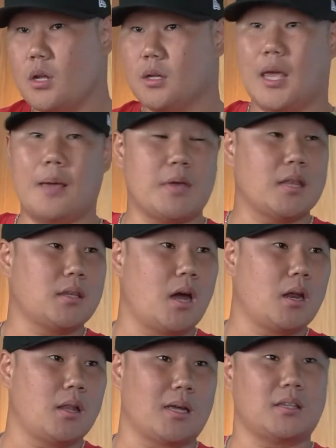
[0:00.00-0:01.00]
Game get
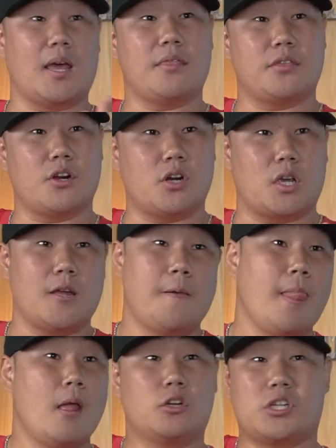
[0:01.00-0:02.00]
done at, like, 10:30.
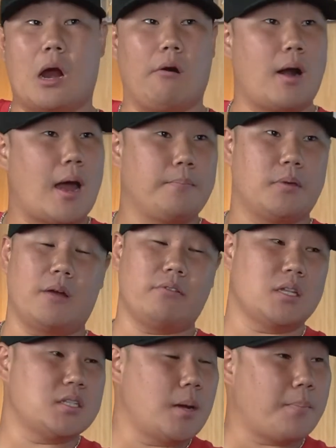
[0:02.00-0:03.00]
Shower up.
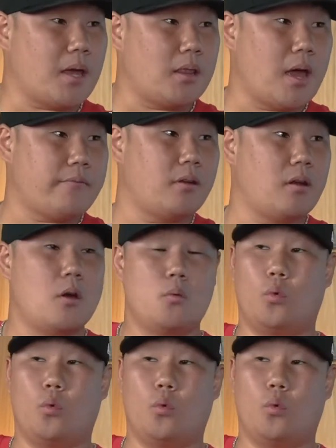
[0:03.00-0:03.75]
Everything's done by 11.